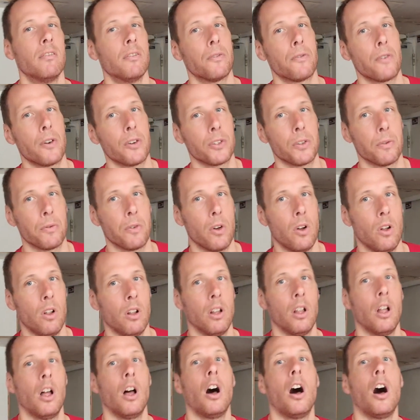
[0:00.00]
First of
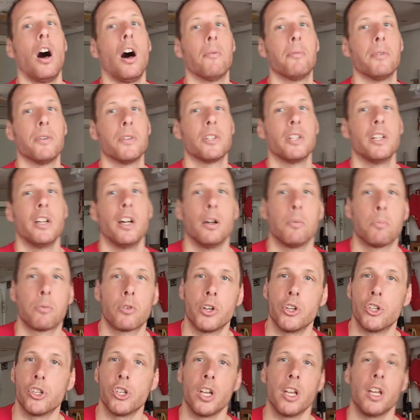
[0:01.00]
all, obviously I
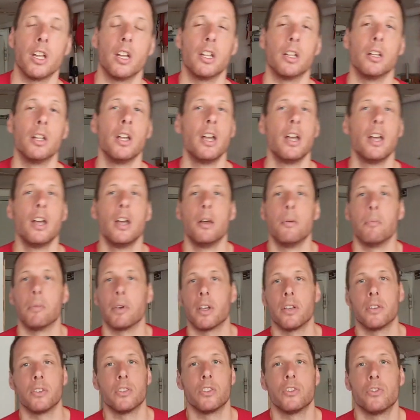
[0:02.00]
appreciate it
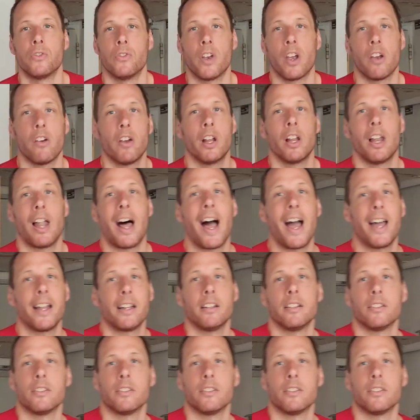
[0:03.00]
because it's very light.